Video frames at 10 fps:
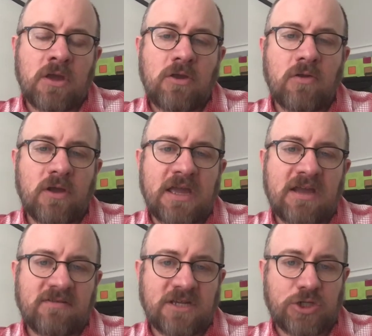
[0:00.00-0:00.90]
you're looking
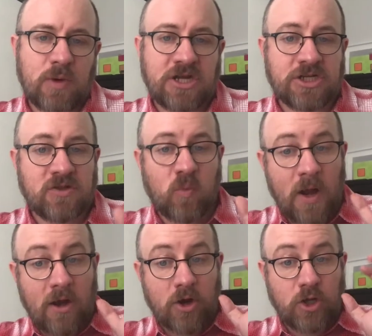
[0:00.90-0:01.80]
at situations
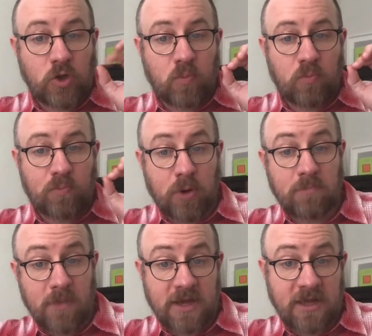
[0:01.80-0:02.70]
where you
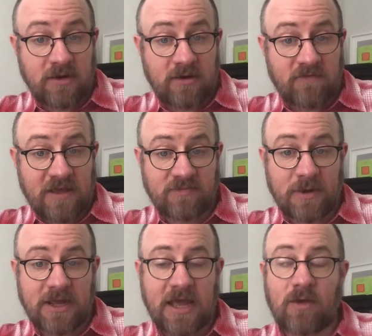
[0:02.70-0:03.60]
put money in an
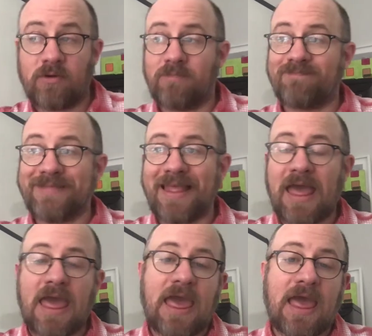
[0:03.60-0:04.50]
investment account
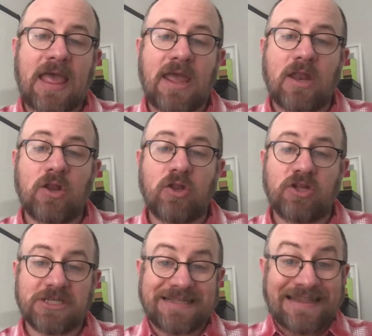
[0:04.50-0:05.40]
and
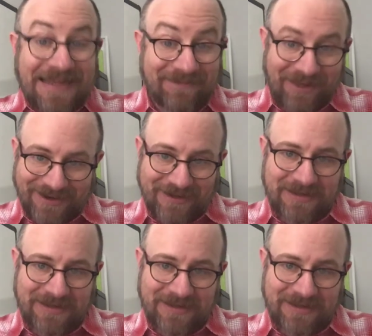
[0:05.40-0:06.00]
just leave it